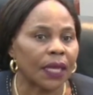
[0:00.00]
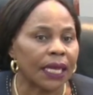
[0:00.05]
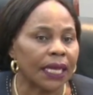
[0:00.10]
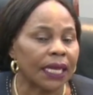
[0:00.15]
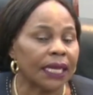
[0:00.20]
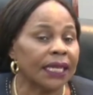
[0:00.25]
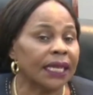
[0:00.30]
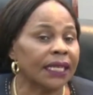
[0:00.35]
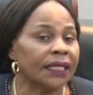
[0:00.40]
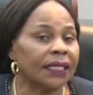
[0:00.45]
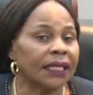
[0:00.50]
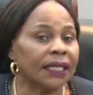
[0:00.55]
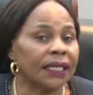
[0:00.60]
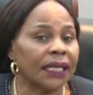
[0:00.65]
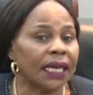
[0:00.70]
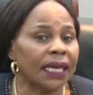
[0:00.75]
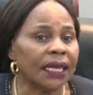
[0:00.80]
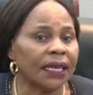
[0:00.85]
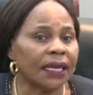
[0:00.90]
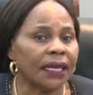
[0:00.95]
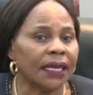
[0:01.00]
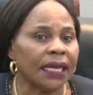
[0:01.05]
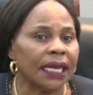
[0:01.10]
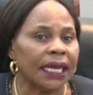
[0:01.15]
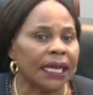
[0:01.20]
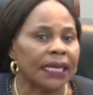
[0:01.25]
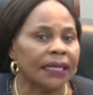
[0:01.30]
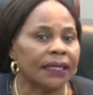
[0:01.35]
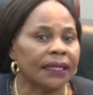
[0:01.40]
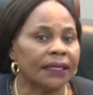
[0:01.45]
In addition,
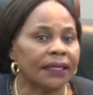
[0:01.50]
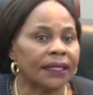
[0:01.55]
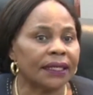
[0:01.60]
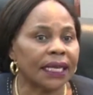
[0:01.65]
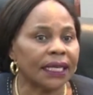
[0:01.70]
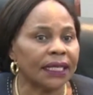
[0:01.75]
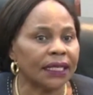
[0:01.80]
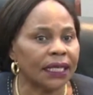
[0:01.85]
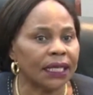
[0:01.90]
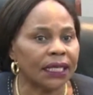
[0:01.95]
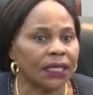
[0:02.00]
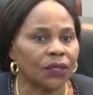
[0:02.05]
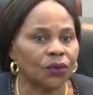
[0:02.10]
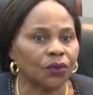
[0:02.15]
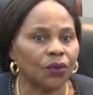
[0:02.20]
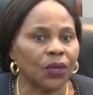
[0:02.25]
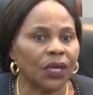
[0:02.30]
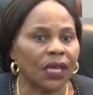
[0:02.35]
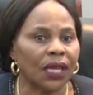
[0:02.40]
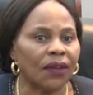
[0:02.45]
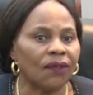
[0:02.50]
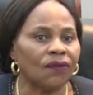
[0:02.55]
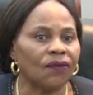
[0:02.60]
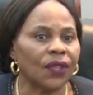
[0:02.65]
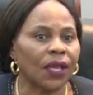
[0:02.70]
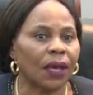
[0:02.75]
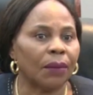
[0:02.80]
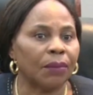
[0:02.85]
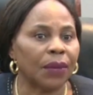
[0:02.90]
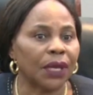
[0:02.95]
the stations will have
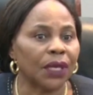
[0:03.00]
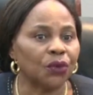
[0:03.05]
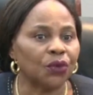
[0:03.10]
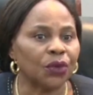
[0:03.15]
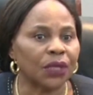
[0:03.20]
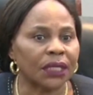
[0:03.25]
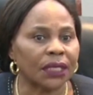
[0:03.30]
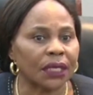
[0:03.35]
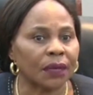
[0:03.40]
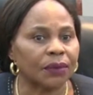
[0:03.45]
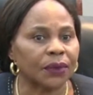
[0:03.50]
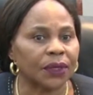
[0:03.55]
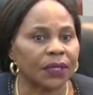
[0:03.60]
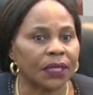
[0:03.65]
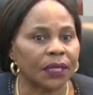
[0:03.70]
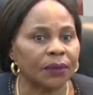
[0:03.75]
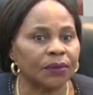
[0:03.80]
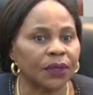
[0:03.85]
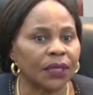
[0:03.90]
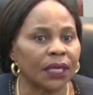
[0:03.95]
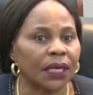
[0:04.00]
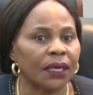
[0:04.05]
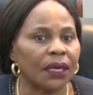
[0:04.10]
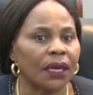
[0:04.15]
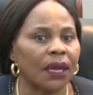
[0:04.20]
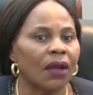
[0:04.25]
their bandwidth subscription